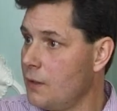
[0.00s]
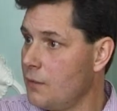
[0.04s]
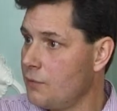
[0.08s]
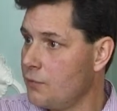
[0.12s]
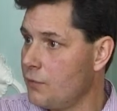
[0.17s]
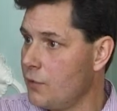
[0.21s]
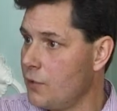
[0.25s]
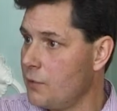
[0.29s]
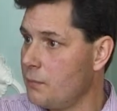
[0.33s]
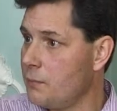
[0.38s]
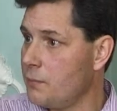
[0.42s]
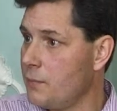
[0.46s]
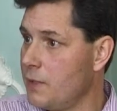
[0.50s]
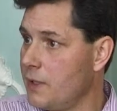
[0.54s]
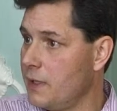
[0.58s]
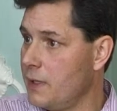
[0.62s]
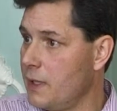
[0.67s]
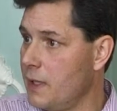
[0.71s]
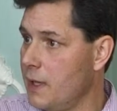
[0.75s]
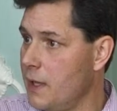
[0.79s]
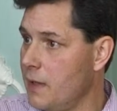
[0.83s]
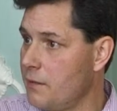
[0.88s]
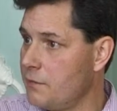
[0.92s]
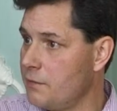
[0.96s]
from
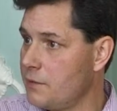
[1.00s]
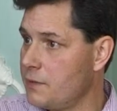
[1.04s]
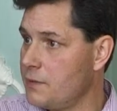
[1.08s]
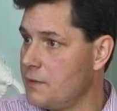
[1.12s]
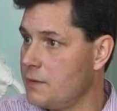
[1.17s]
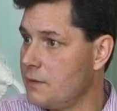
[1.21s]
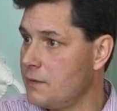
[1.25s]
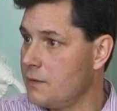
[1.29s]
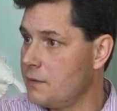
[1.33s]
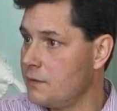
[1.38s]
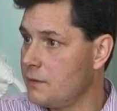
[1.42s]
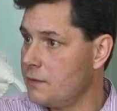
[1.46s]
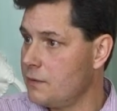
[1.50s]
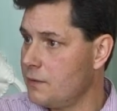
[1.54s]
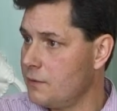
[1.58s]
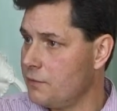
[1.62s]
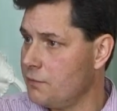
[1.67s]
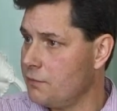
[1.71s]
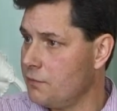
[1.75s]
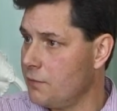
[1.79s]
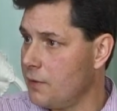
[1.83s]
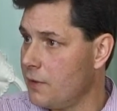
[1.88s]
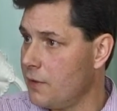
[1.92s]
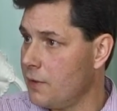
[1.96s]
11 till
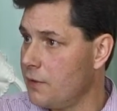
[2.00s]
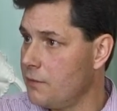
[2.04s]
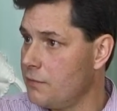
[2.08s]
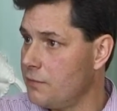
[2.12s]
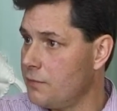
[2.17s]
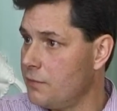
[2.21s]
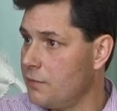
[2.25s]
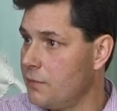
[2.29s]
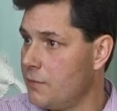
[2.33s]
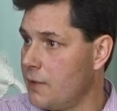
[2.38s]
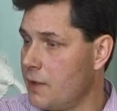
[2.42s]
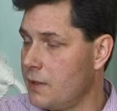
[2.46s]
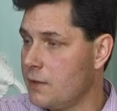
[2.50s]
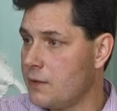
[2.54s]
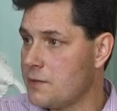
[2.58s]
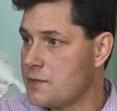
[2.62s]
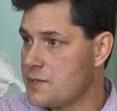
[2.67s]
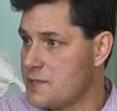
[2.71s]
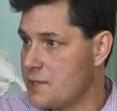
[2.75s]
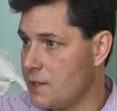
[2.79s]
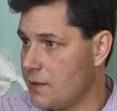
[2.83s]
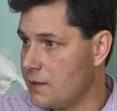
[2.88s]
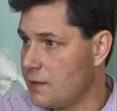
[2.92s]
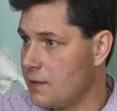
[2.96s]
5, and on
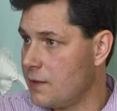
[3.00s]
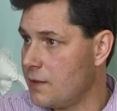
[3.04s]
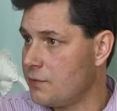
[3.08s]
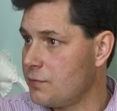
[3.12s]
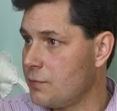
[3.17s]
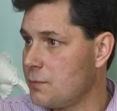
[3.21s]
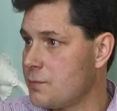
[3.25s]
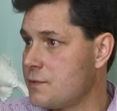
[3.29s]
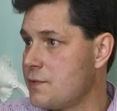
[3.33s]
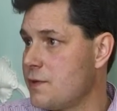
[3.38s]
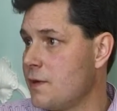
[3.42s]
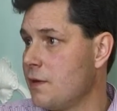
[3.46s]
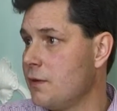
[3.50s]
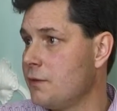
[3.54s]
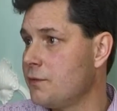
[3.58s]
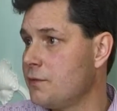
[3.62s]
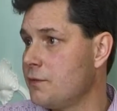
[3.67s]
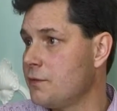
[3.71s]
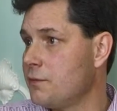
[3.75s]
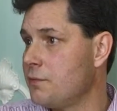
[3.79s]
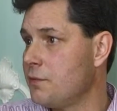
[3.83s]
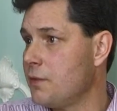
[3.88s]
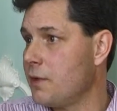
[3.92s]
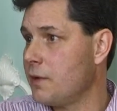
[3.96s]
Sundays from 12
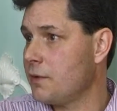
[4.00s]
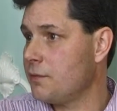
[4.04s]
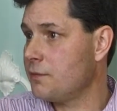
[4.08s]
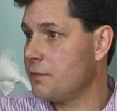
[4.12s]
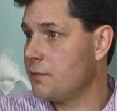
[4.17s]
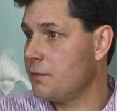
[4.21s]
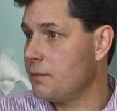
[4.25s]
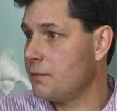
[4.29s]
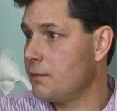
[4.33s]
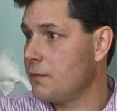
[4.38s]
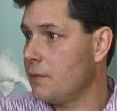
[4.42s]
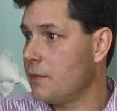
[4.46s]
to 5.